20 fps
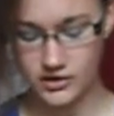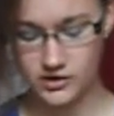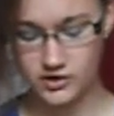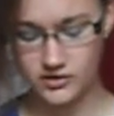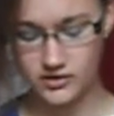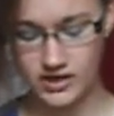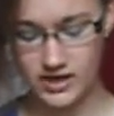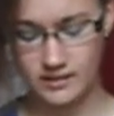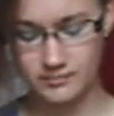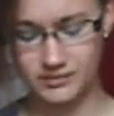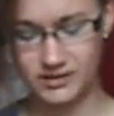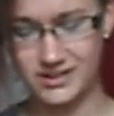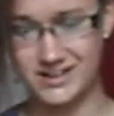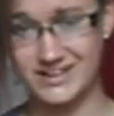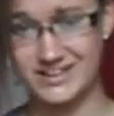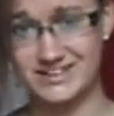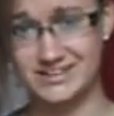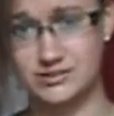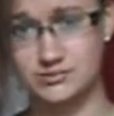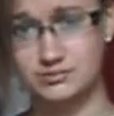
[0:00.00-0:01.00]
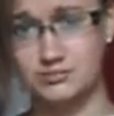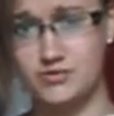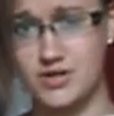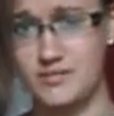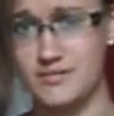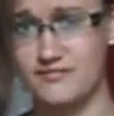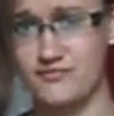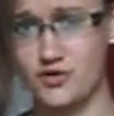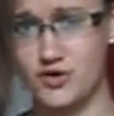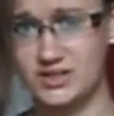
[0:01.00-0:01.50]
I know that because
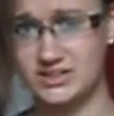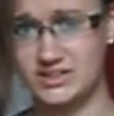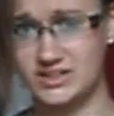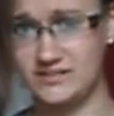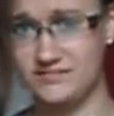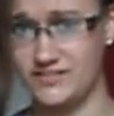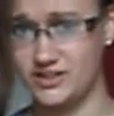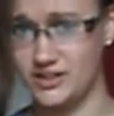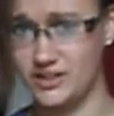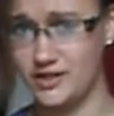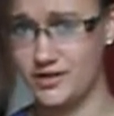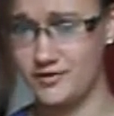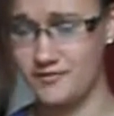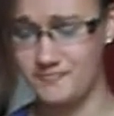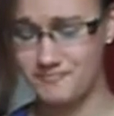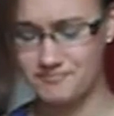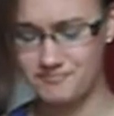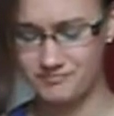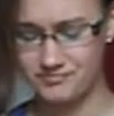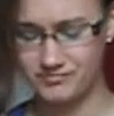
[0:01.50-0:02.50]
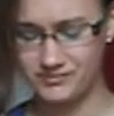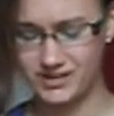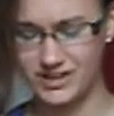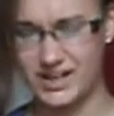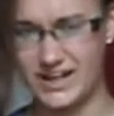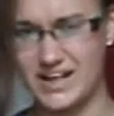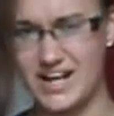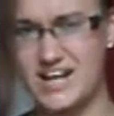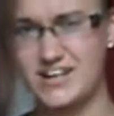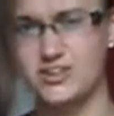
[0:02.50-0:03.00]
right before I did the video,
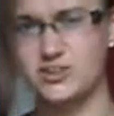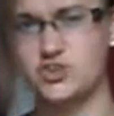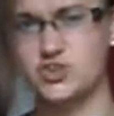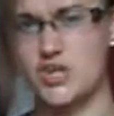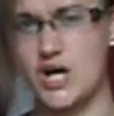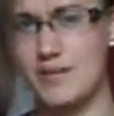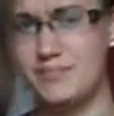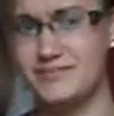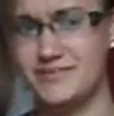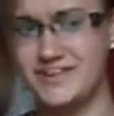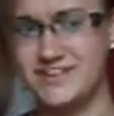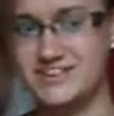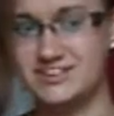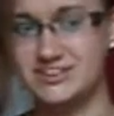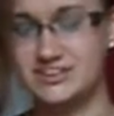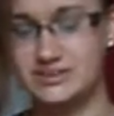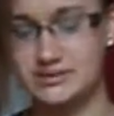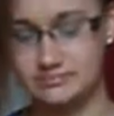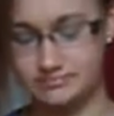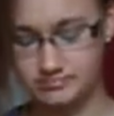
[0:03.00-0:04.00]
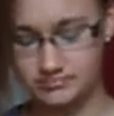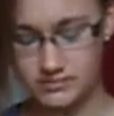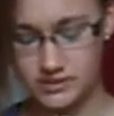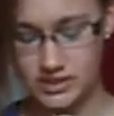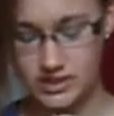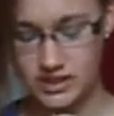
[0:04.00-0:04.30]
I kind of dropped this